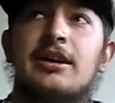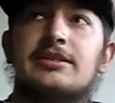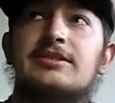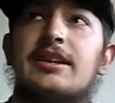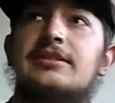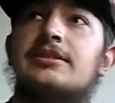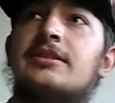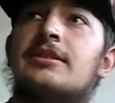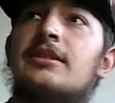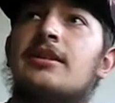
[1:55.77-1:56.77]
stance.
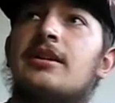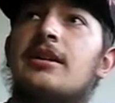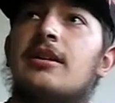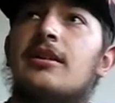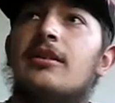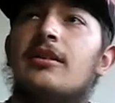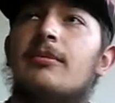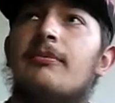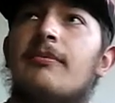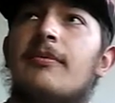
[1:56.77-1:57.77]

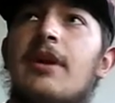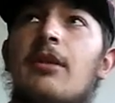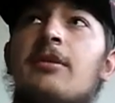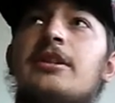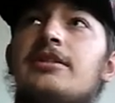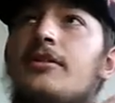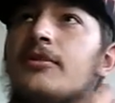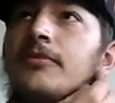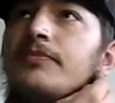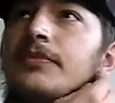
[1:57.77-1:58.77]
And what you
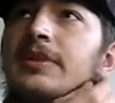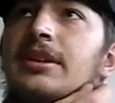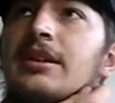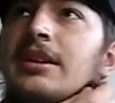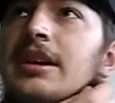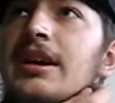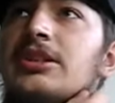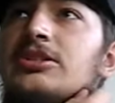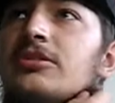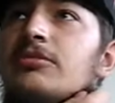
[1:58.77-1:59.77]
do
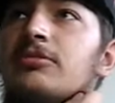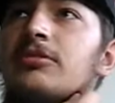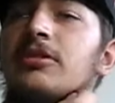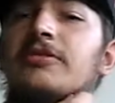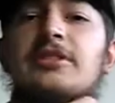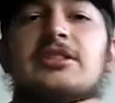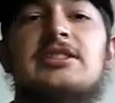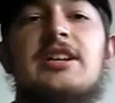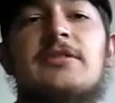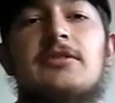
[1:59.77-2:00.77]
is you look for the
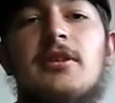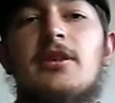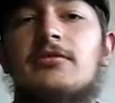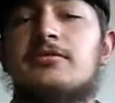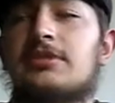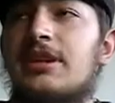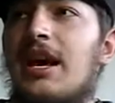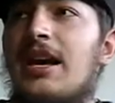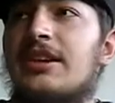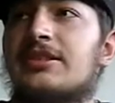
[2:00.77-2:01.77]
stuff you own
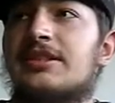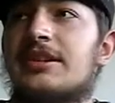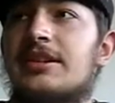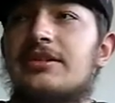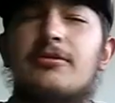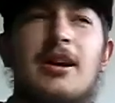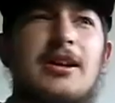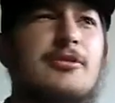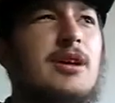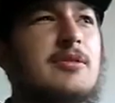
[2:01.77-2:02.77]
and you see, do
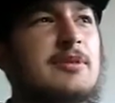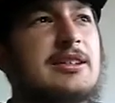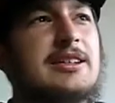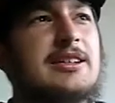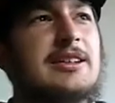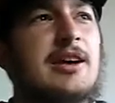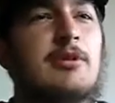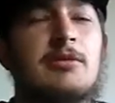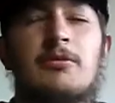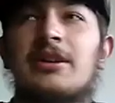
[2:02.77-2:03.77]
I really need that?
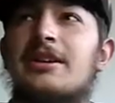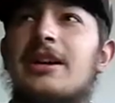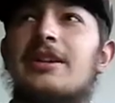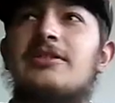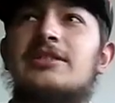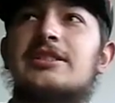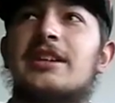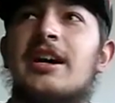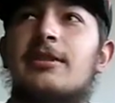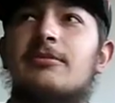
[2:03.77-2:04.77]
When did I use this
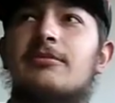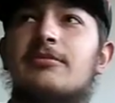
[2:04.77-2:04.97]
item?